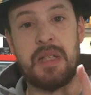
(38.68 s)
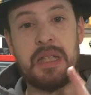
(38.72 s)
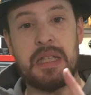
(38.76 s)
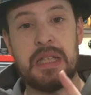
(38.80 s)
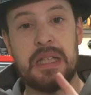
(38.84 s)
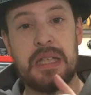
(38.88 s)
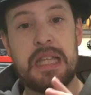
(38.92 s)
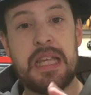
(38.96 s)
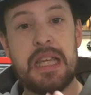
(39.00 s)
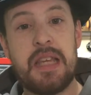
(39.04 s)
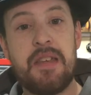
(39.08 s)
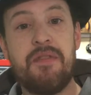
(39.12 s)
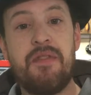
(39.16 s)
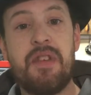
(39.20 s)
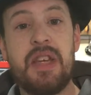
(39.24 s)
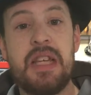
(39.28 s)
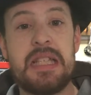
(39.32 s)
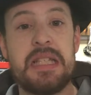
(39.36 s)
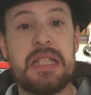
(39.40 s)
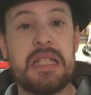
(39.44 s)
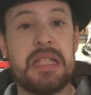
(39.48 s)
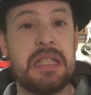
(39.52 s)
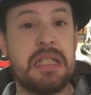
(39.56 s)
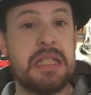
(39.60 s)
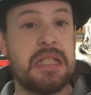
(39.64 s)
leave
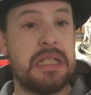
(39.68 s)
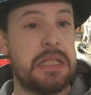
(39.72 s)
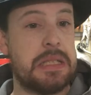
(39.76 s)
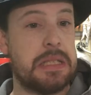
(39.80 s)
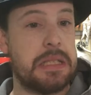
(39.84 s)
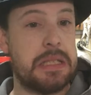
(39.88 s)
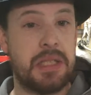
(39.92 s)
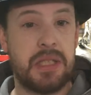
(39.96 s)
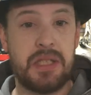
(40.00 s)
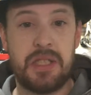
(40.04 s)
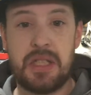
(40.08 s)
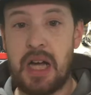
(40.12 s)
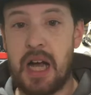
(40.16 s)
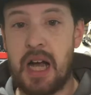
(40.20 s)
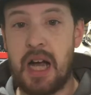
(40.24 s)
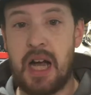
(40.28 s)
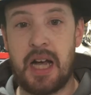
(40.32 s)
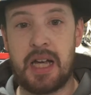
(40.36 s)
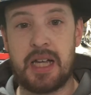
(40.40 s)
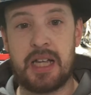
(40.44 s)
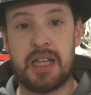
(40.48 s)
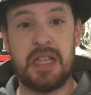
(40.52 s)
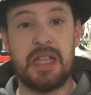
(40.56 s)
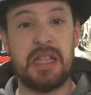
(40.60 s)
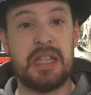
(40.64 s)
it
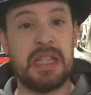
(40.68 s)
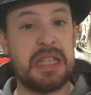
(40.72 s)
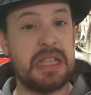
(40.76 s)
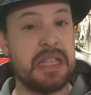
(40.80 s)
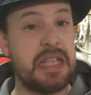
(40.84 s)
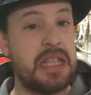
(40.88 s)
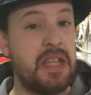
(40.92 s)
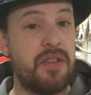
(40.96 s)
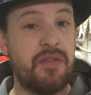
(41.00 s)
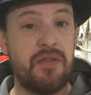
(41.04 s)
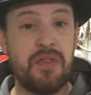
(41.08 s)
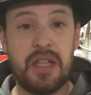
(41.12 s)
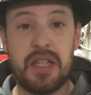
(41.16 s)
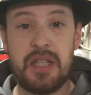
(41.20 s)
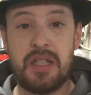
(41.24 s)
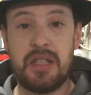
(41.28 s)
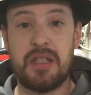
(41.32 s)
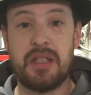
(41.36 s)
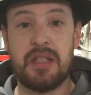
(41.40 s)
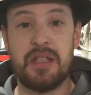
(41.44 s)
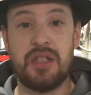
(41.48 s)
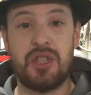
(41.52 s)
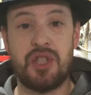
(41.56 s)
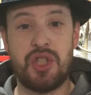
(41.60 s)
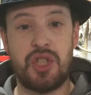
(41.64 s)
stock. Leave it
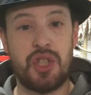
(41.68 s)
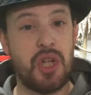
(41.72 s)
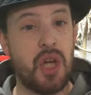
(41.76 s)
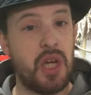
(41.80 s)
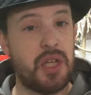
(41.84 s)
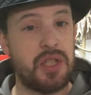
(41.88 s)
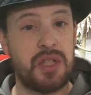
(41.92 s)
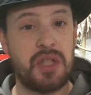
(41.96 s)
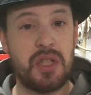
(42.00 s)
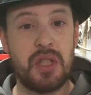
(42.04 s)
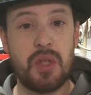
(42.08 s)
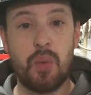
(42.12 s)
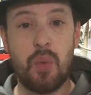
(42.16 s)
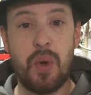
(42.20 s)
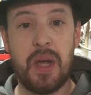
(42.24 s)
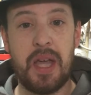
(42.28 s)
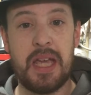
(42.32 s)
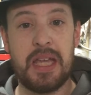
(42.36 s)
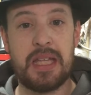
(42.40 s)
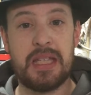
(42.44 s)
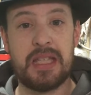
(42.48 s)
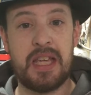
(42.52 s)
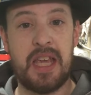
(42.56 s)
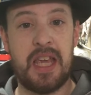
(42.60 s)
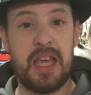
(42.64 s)
just the
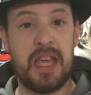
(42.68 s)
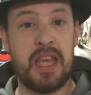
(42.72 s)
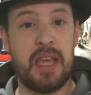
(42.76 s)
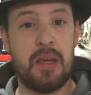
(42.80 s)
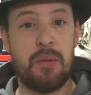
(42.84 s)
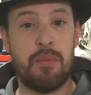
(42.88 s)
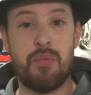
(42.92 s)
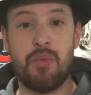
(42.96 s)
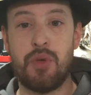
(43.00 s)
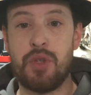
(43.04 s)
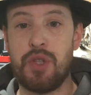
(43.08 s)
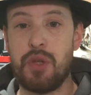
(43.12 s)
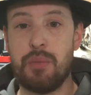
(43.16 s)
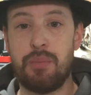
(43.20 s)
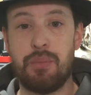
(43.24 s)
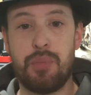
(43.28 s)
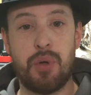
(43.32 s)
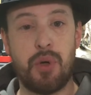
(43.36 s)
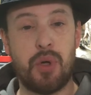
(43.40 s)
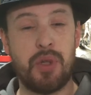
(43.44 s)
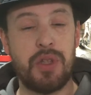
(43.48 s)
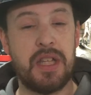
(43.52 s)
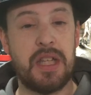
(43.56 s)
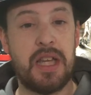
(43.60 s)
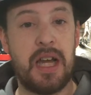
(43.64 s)
way it came when you
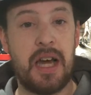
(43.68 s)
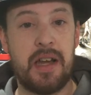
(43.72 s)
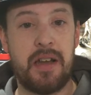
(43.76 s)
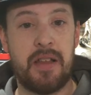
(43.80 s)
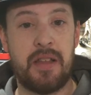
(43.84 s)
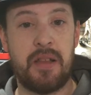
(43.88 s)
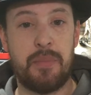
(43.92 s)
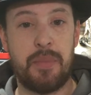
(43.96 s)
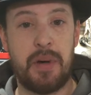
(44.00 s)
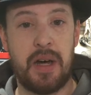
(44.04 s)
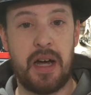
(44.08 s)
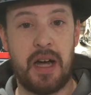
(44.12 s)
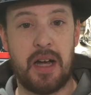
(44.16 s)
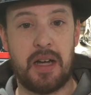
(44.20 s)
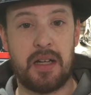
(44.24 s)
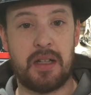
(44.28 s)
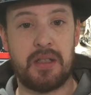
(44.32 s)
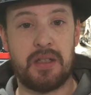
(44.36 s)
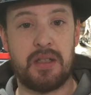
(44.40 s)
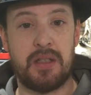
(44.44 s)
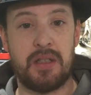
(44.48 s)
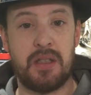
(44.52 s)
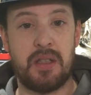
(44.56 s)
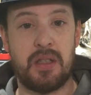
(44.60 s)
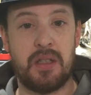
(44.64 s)
pulled it out of the
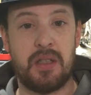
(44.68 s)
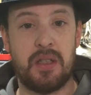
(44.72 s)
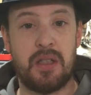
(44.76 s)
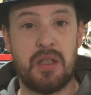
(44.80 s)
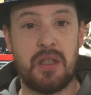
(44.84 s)
box.